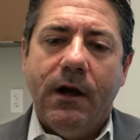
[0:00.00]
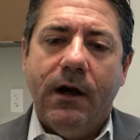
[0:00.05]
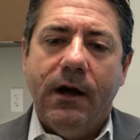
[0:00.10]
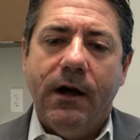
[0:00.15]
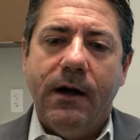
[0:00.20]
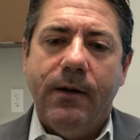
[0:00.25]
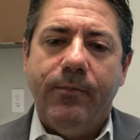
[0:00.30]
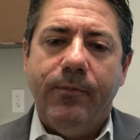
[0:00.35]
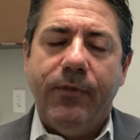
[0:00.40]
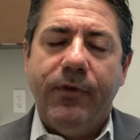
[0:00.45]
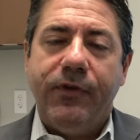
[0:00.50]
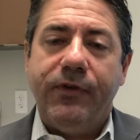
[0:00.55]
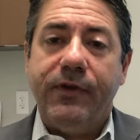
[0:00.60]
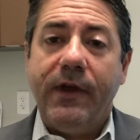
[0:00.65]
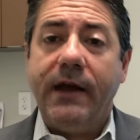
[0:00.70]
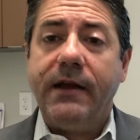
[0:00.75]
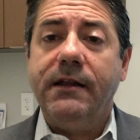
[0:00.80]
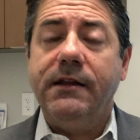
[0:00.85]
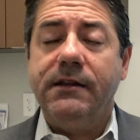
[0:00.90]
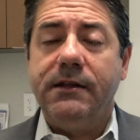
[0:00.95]
Um,
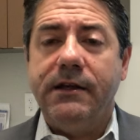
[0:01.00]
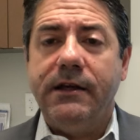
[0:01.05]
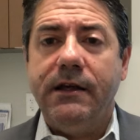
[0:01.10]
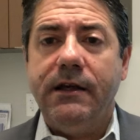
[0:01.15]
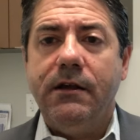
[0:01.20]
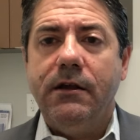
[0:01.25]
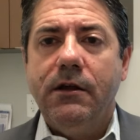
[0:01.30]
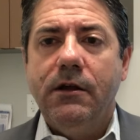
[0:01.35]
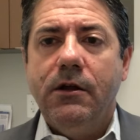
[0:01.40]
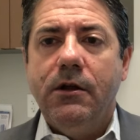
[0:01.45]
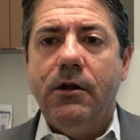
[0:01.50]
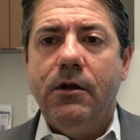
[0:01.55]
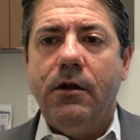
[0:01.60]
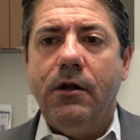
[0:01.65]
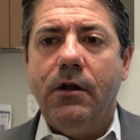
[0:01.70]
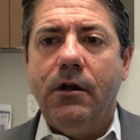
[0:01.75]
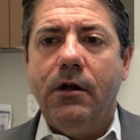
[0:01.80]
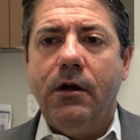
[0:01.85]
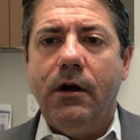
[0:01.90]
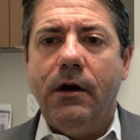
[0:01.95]
secondly,
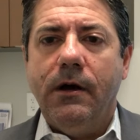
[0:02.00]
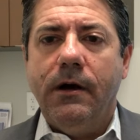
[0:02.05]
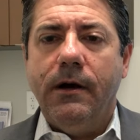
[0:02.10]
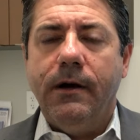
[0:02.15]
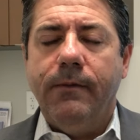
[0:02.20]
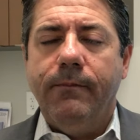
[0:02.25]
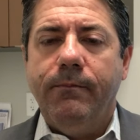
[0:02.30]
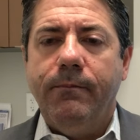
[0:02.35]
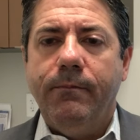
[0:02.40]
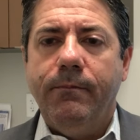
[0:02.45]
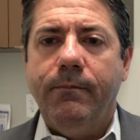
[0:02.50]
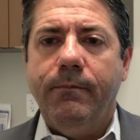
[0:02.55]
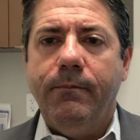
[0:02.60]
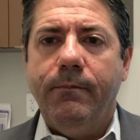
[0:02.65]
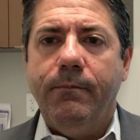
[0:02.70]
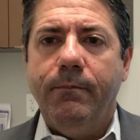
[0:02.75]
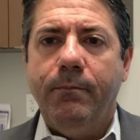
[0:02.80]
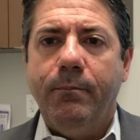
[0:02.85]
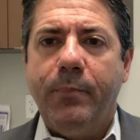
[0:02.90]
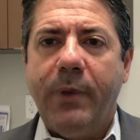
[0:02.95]
um,
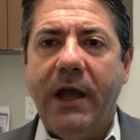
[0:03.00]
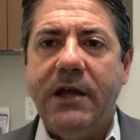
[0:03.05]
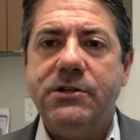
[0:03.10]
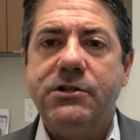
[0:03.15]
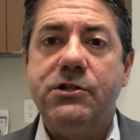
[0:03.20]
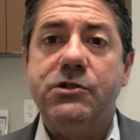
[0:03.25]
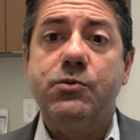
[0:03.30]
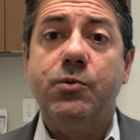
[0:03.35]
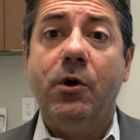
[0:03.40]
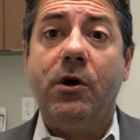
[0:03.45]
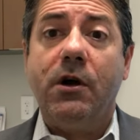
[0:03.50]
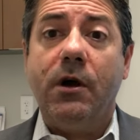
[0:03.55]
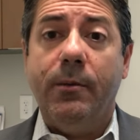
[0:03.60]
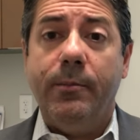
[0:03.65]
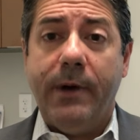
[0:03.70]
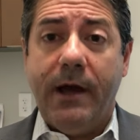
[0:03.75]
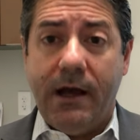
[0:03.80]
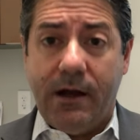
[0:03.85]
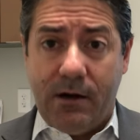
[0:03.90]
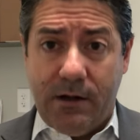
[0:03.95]
patients will
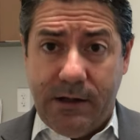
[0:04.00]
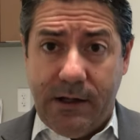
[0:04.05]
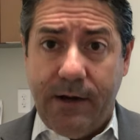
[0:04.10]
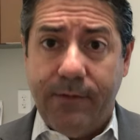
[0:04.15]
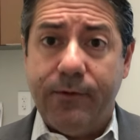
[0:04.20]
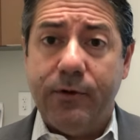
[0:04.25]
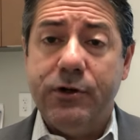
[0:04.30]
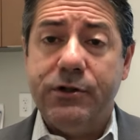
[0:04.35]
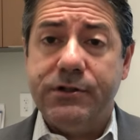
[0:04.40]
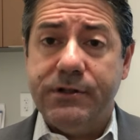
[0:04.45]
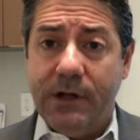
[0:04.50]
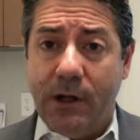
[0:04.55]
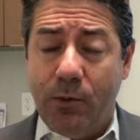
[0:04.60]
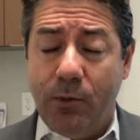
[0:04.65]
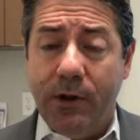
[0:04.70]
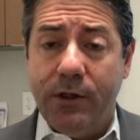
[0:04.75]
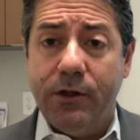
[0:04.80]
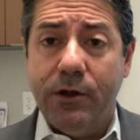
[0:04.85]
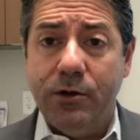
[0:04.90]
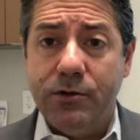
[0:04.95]
come back on that first day
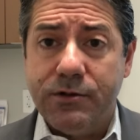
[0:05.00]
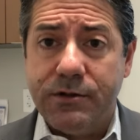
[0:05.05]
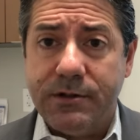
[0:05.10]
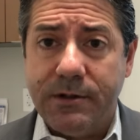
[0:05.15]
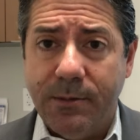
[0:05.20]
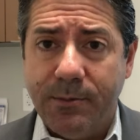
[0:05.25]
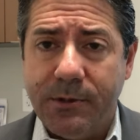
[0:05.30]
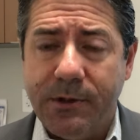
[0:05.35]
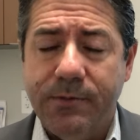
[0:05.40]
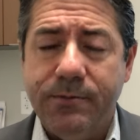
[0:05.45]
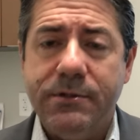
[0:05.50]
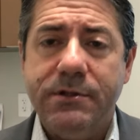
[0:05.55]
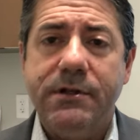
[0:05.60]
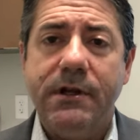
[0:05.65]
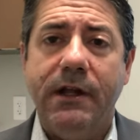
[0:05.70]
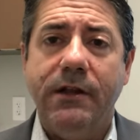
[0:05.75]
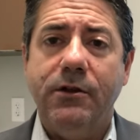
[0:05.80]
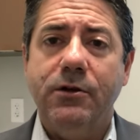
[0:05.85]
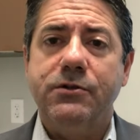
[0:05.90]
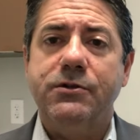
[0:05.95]
with those symptoms
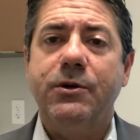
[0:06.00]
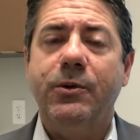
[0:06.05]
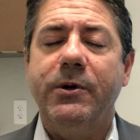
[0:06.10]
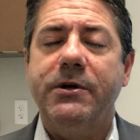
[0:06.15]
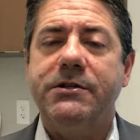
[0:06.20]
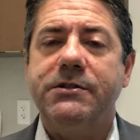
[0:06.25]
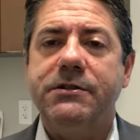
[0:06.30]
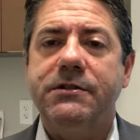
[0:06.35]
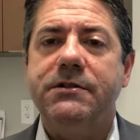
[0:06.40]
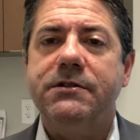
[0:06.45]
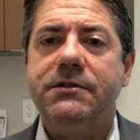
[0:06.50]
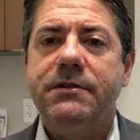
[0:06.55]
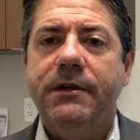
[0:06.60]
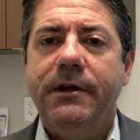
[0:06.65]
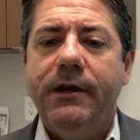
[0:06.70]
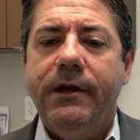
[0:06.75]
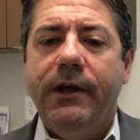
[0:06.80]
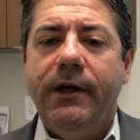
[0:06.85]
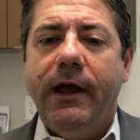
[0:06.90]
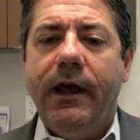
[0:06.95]
and those questions,
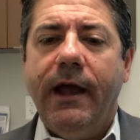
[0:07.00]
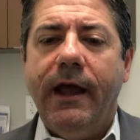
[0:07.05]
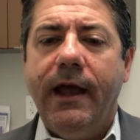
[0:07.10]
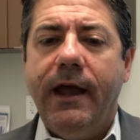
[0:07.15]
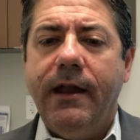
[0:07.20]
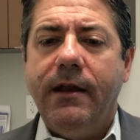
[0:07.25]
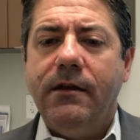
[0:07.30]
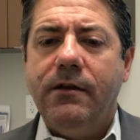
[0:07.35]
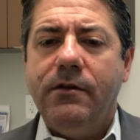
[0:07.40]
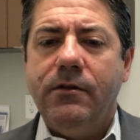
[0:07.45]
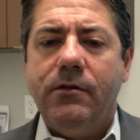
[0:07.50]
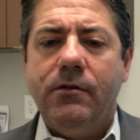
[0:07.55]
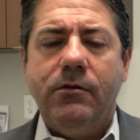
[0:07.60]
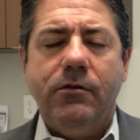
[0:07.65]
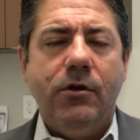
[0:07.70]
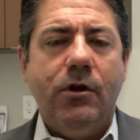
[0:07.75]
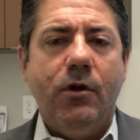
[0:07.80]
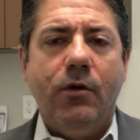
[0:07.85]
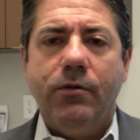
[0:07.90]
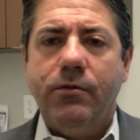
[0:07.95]
and
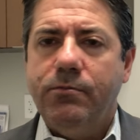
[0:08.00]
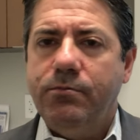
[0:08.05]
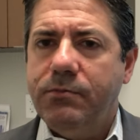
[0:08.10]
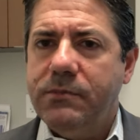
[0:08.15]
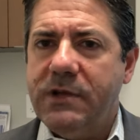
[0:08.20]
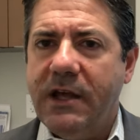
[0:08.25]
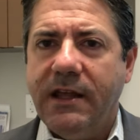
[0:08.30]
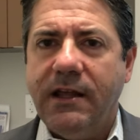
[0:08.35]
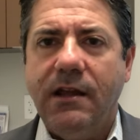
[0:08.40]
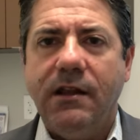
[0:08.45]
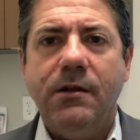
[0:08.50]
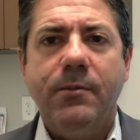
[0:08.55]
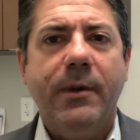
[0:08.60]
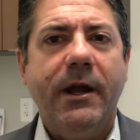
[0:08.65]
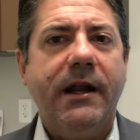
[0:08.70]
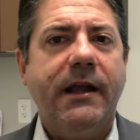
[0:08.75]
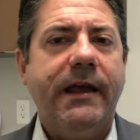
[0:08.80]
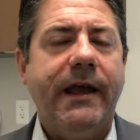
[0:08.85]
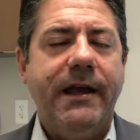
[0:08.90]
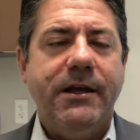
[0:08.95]
you know, taking the
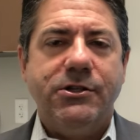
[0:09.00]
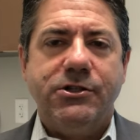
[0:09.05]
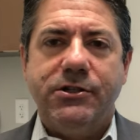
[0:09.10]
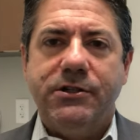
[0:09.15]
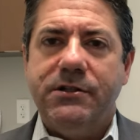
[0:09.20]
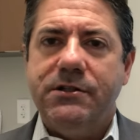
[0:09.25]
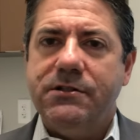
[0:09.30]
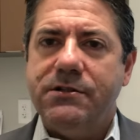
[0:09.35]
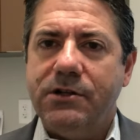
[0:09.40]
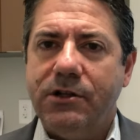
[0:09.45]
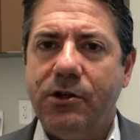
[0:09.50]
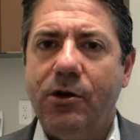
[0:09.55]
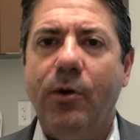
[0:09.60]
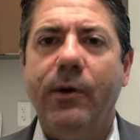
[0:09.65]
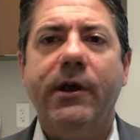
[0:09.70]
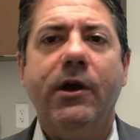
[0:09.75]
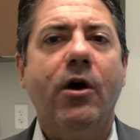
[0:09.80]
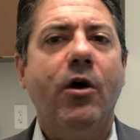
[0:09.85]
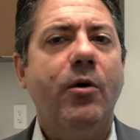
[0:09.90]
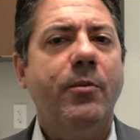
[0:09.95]
medications and
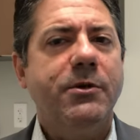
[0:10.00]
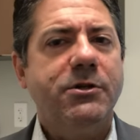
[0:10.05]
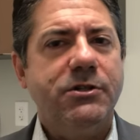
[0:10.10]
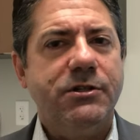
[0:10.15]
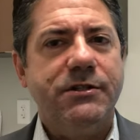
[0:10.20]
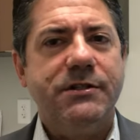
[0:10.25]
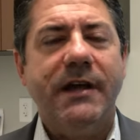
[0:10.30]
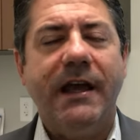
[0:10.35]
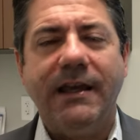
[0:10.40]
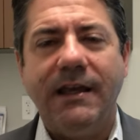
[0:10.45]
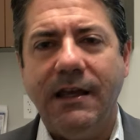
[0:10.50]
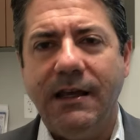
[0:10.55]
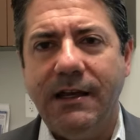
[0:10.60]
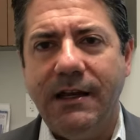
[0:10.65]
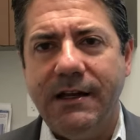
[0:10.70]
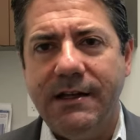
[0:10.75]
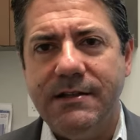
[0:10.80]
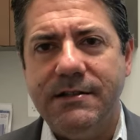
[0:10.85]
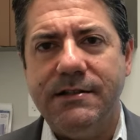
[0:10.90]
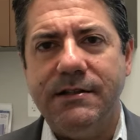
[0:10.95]
going home and just taking
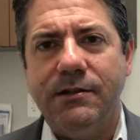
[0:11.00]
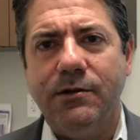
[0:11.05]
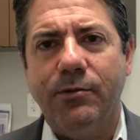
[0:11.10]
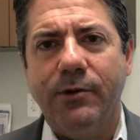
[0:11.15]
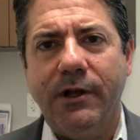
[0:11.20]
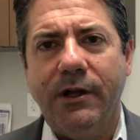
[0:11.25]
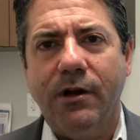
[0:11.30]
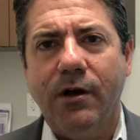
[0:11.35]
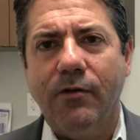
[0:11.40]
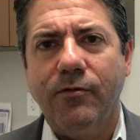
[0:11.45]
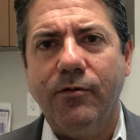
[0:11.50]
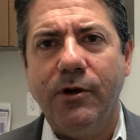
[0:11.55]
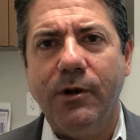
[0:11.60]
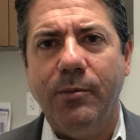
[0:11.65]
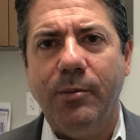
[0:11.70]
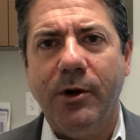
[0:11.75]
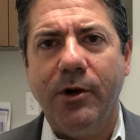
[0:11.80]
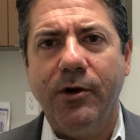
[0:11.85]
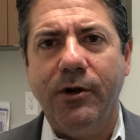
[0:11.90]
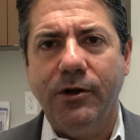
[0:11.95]
it easy. The recovery
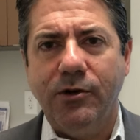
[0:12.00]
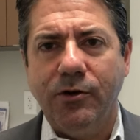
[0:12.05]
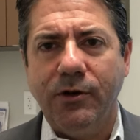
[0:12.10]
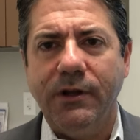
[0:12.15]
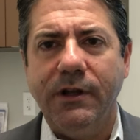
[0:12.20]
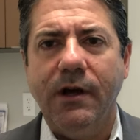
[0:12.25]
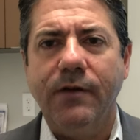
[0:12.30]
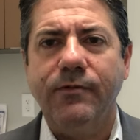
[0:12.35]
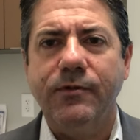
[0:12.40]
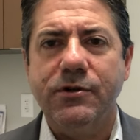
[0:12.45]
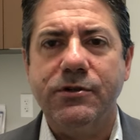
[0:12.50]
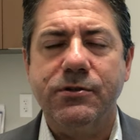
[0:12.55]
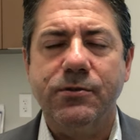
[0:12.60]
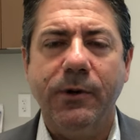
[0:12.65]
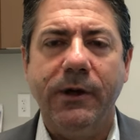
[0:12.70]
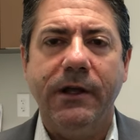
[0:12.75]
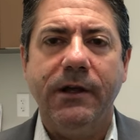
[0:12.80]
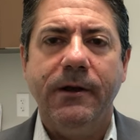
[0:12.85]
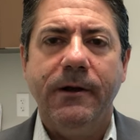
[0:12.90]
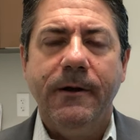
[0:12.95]
period during that first
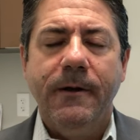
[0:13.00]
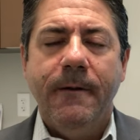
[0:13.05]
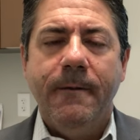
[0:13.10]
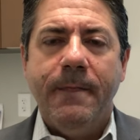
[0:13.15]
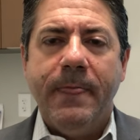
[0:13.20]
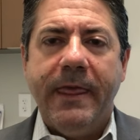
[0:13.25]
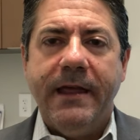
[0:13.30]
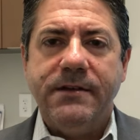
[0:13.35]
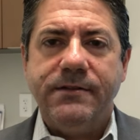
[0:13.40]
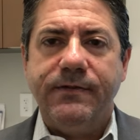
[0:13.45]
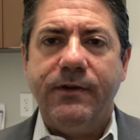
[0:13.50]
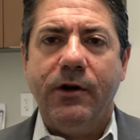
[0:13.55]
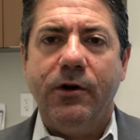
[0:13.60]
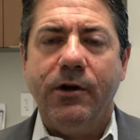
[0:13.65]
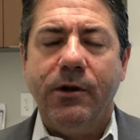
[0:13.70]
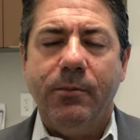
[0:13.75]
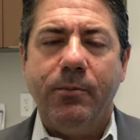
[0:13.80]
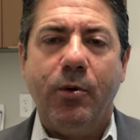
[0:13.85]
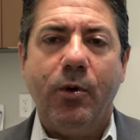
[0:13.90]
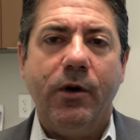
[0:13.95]
week is
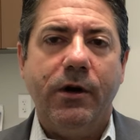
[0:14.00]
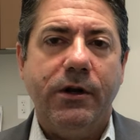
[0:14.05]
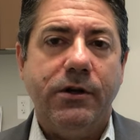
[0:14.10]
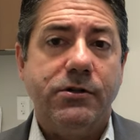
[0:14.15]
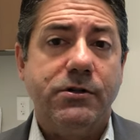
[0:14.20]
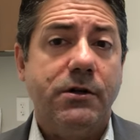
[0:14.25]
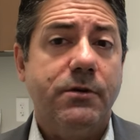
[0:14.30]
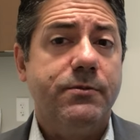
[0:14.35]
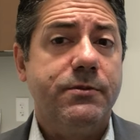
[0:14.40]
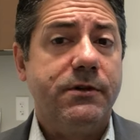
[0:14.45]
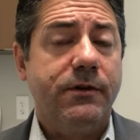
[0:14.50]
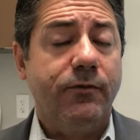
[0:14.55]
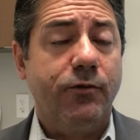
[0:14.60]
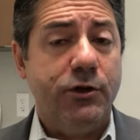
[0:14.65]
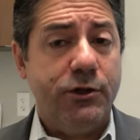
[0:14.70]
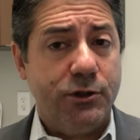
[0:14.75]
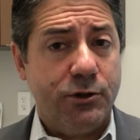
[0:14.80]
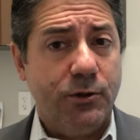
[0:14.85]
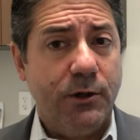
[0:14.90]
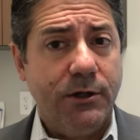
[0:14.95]
very important in terms of
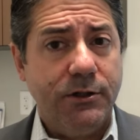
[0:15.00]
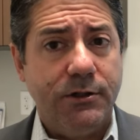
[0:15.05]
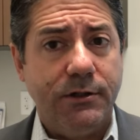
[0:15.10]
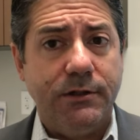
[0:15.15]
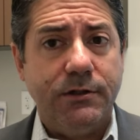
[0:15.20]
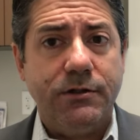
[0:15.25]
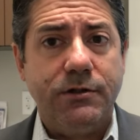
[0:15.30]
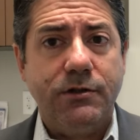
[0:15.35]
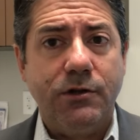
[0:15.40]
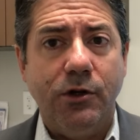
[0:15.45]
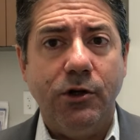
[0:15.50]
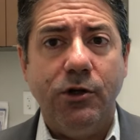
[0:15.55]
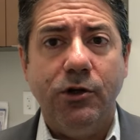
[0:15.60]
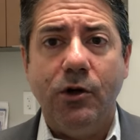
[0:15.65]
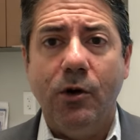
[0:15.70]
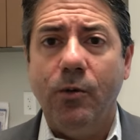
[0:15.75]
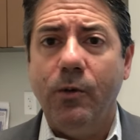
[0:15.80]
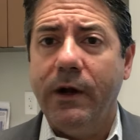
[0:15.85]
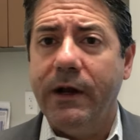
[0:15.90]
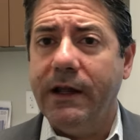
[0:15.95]
restrictions. So you
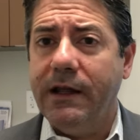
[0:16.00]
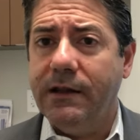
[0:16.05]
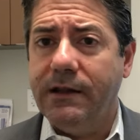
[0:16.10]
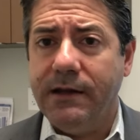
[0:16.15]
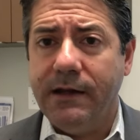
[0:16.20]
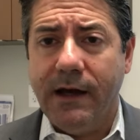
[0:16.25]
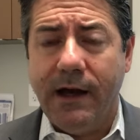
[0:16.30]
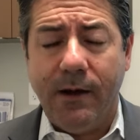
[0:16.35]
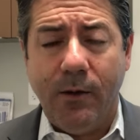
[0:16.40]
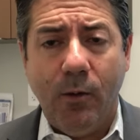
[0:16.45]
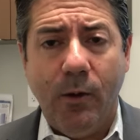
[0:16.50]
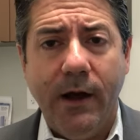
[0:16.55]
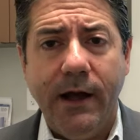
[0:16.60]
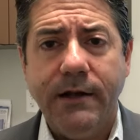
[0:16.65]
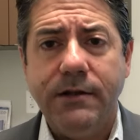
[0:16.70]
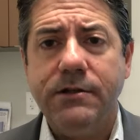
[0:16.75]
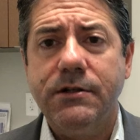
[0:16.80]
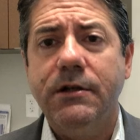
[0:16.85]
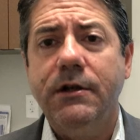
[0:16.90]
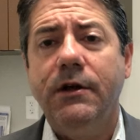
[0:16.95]
don't want to get the eye
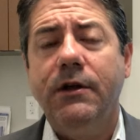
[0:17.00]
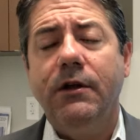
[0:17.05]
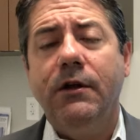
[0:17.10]
wet.